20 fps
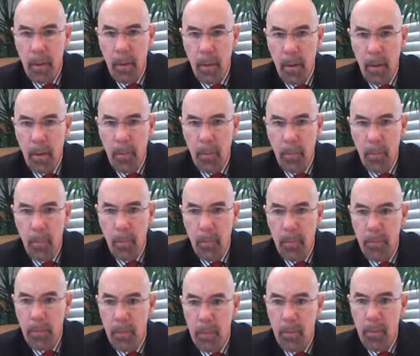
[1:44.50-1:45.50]
The
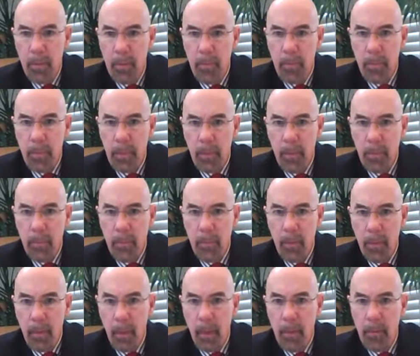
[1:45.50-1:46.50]
more security features,
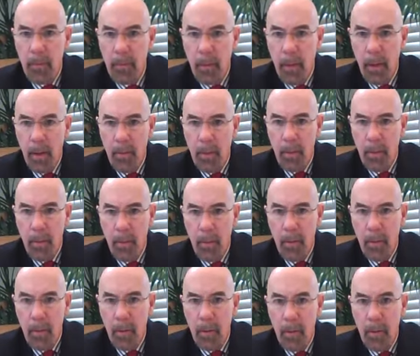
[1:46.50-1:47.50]
the less likely they
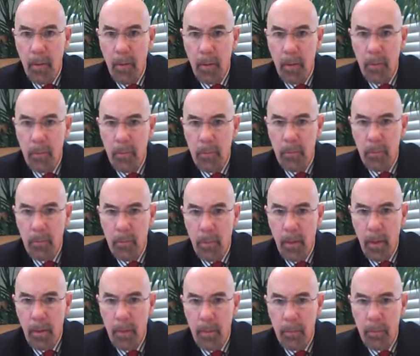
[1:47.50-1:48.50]
are to
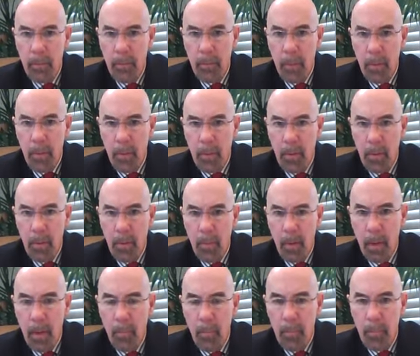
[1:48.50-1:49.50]
try to
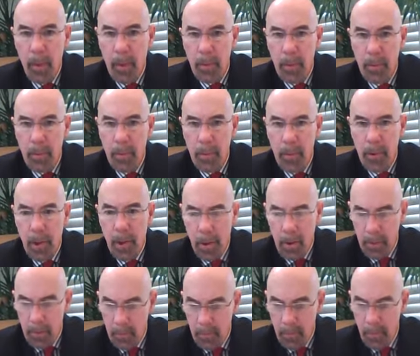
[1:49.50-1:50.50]
compromise your
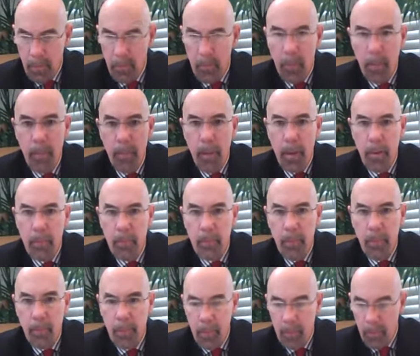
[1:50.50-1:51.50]
check or make a
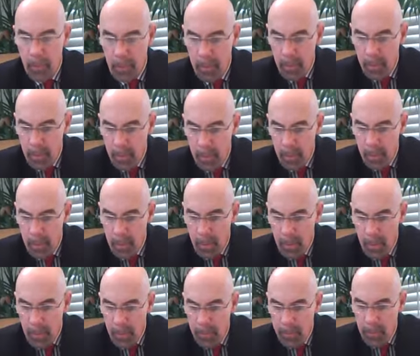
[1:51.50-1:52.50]
phony one.
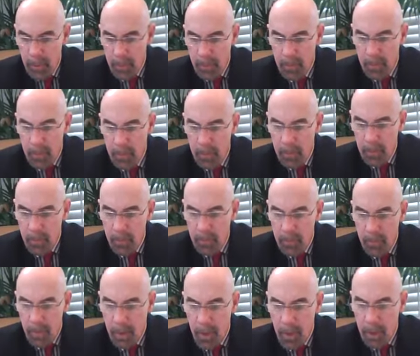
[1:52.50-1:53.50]
Second thing is
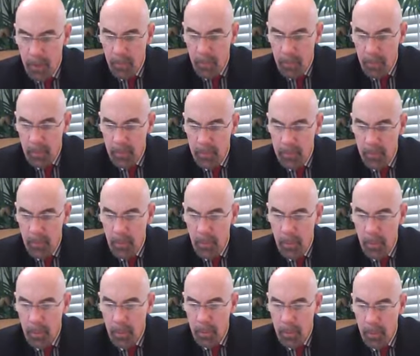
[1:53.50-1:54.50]
to adequately
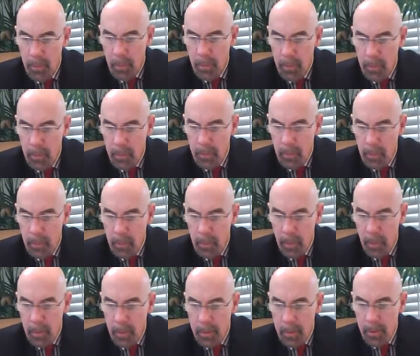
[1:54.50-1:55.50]
store your
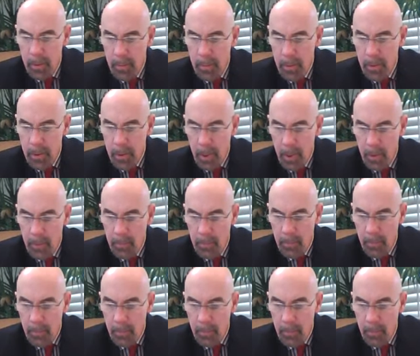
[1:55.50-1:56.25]
unused checks